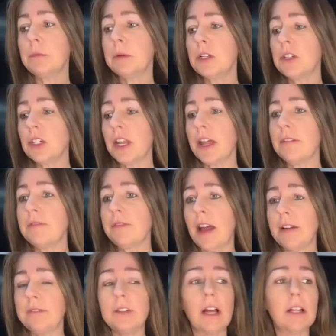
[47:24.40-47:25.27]
Everyone should
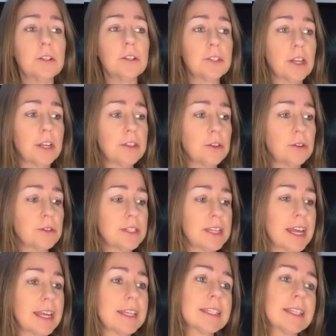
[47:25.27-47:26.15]
have $5 on
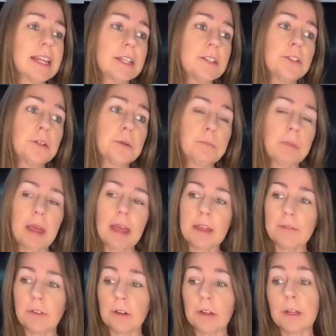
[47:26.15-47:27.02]
their desk. That's your
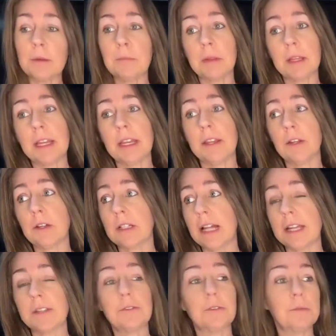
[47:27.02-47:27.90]
pay for completing
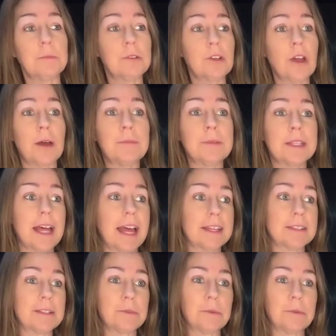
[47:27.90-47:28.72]
your classroom jobs